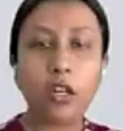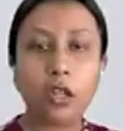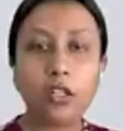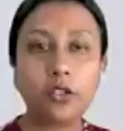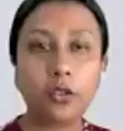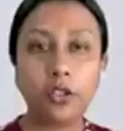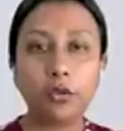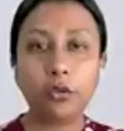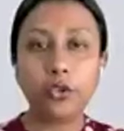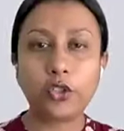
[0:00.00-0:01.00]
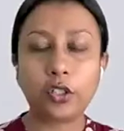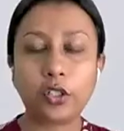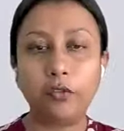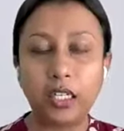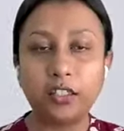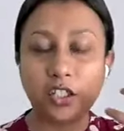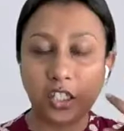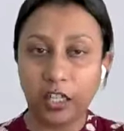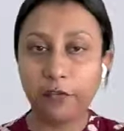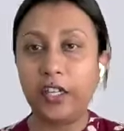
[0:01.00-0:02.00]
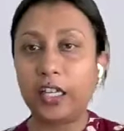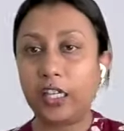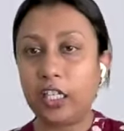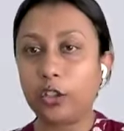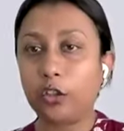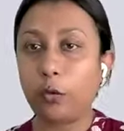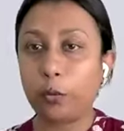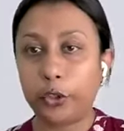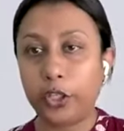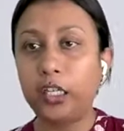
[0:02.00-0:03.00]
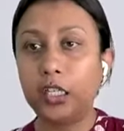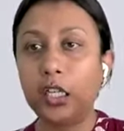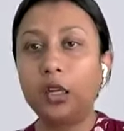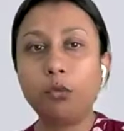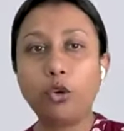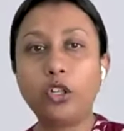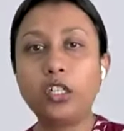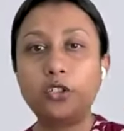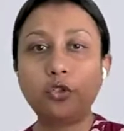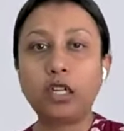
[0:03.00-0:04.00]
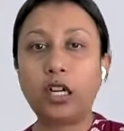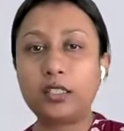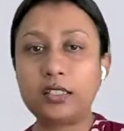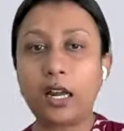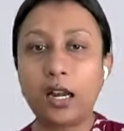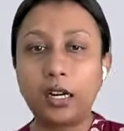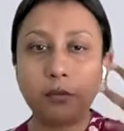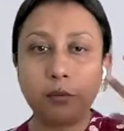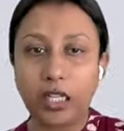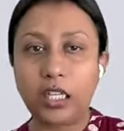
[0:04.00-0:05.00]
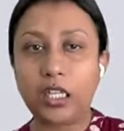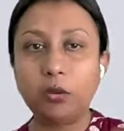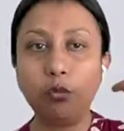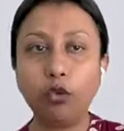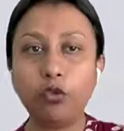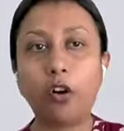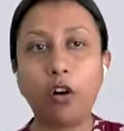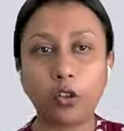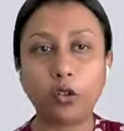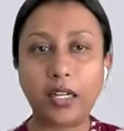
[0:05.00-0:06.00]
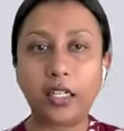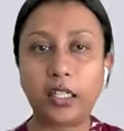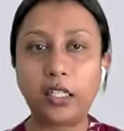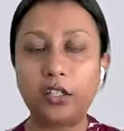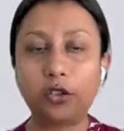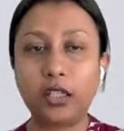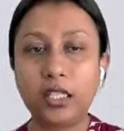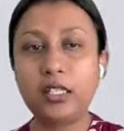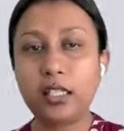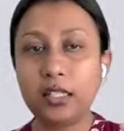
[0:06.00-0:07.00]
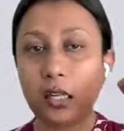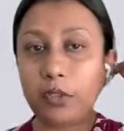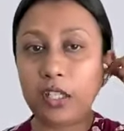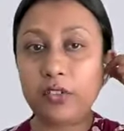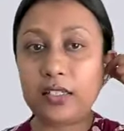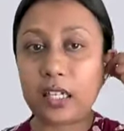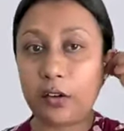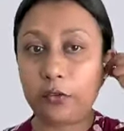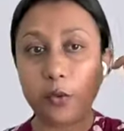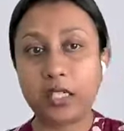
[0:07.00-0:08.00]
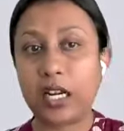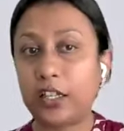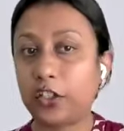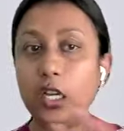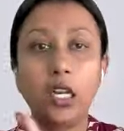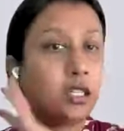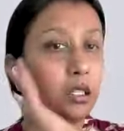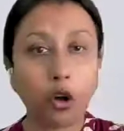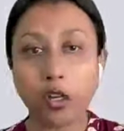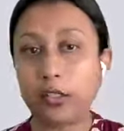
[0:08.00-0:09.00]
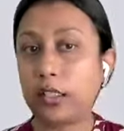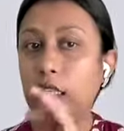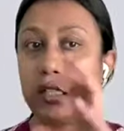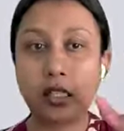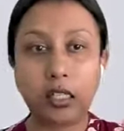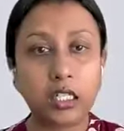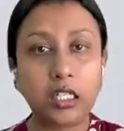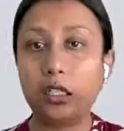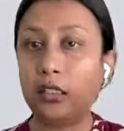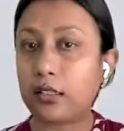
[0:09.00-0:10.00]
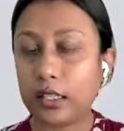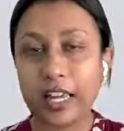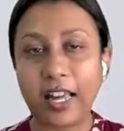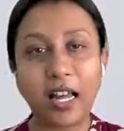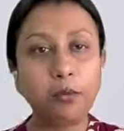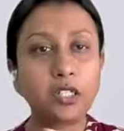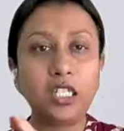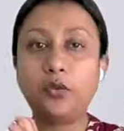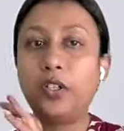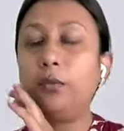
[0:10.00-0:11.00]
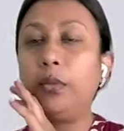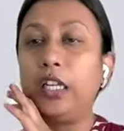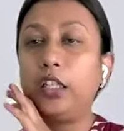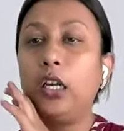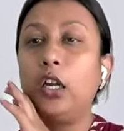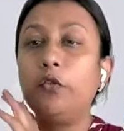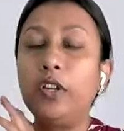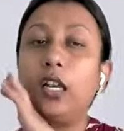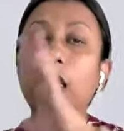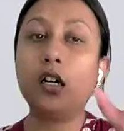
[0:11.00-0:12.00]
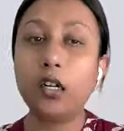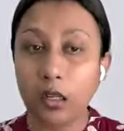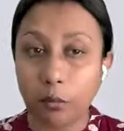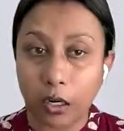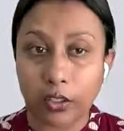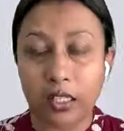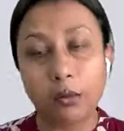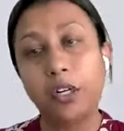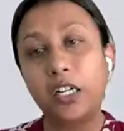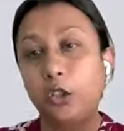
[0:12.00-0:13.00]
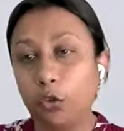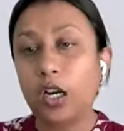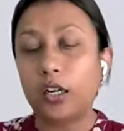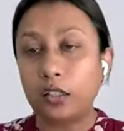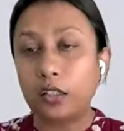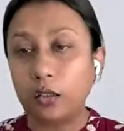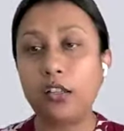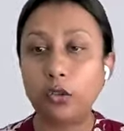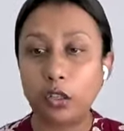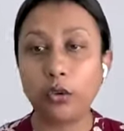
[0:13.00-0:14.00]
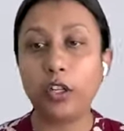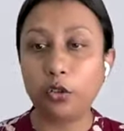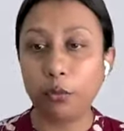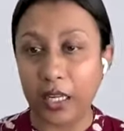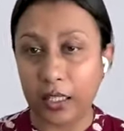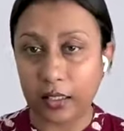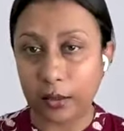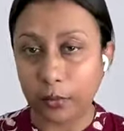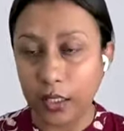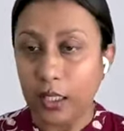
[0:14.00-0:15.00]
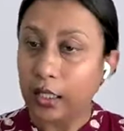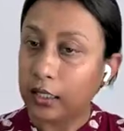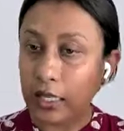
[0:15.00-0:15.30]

We will also use, we'll see if we can incorporate motors to start making it move automatically. So this is something we'll start from scratch. The boxes, the gears, the cams, these will be, we'll learn about them, but you are the ones who are going to make them.